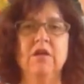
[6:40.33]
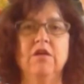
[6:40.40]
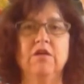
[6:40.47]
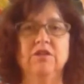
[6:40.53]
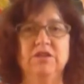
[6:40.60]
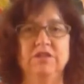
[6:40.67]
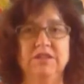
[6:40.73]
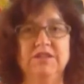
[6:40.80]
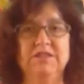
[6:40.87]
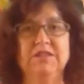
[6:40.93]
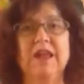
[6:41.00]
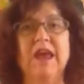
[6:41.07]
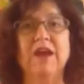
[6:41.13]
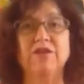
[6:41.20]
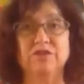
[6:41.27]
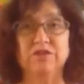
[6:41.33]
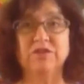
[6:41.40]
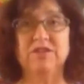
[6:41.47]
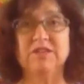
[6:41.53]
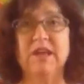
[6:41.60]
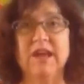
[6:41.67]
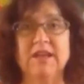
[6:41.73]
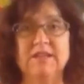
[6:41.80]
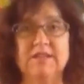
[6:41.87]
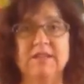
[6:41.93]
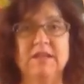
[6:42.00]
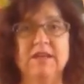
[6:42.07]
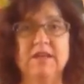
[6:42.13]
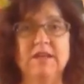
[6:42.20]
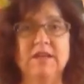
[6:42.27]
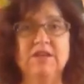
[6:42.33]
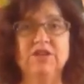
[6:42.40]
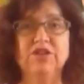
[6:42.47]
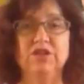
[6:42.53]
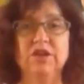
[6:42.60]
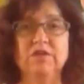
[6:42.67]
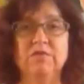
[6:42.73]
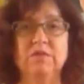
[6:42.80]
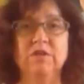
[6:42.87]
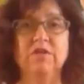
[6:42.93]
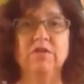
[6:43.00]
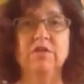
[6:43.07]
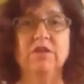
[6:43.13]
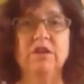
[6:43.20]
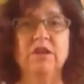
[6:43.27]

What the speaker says: or just exercising in general